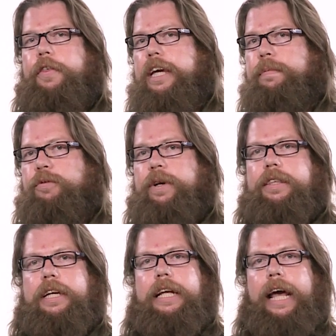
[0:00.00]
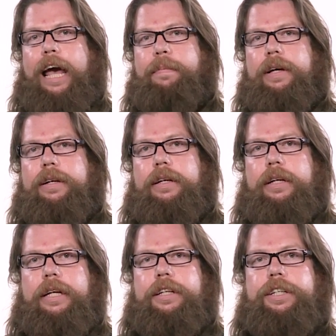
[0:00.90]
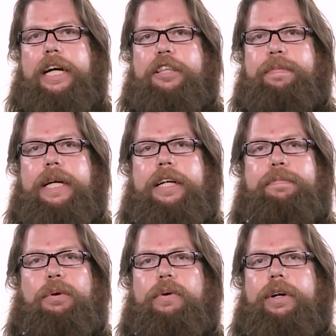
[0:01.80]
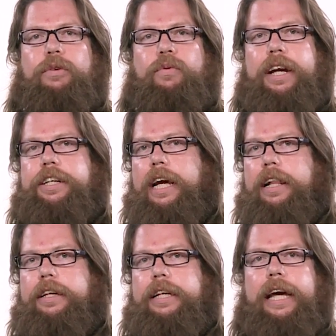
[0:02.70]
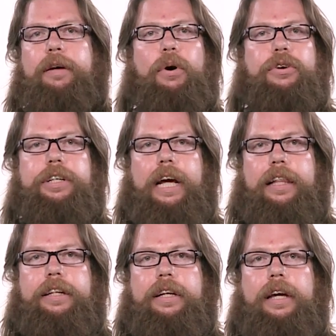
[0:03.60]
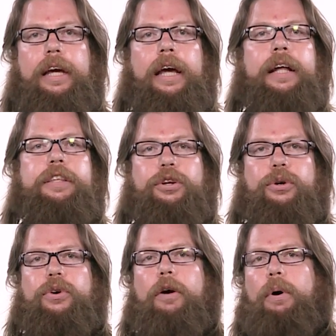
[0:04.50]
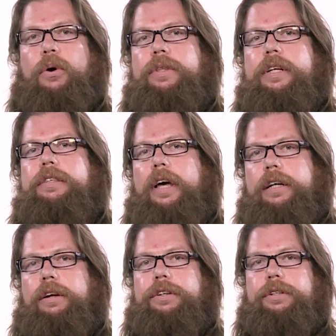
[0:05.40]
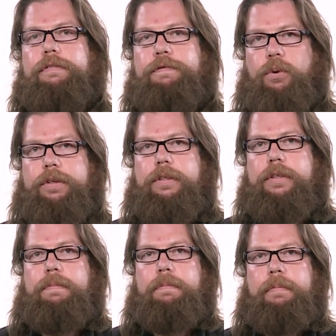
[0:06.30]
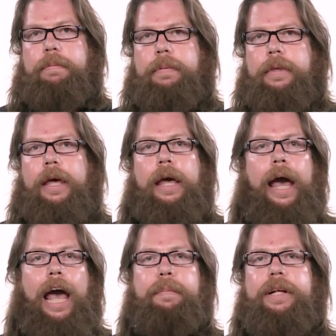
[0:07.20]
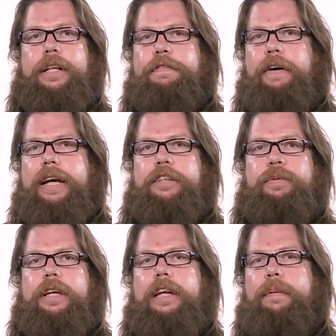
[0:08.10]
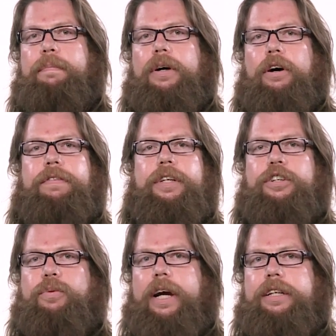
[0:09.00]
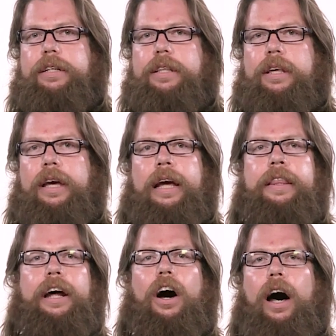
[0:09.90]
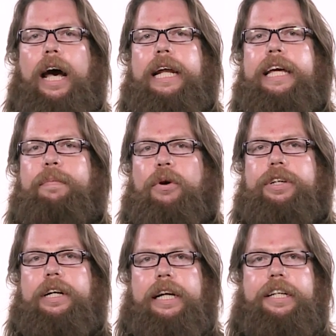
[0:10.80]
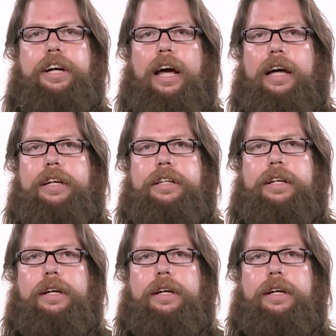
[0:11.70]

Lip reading: themes we see in Hamlet is Shakespeare exploring rationality and emotionality as two opposing psychological forces. Hamlet is faced with a number of situations that are highly emotionally charged.